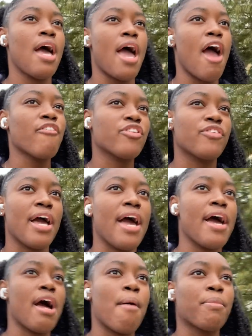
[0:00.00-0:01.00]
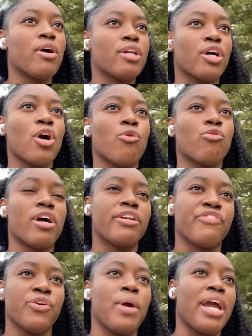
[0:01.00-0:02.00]
after that, I'm gonna go run a
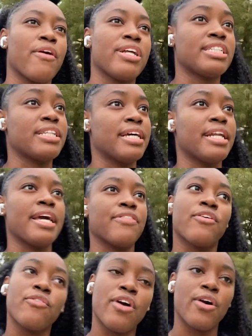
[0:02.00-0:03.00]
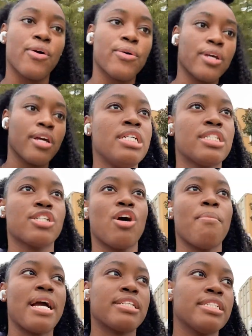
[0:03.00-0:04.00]
few errands and then hit the road to go
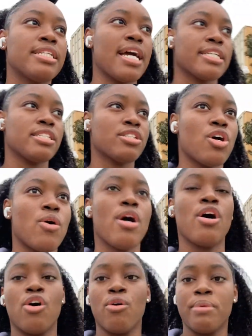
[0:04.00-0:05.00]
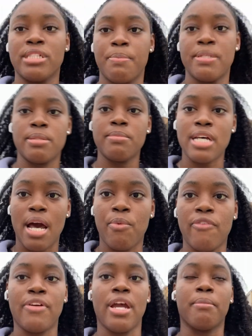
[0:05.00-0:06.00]
back to Texas, go home and spend some time
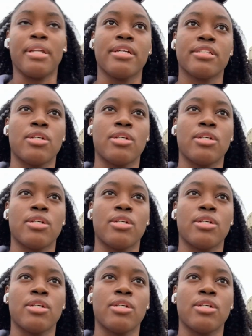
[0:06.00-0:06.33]
with family.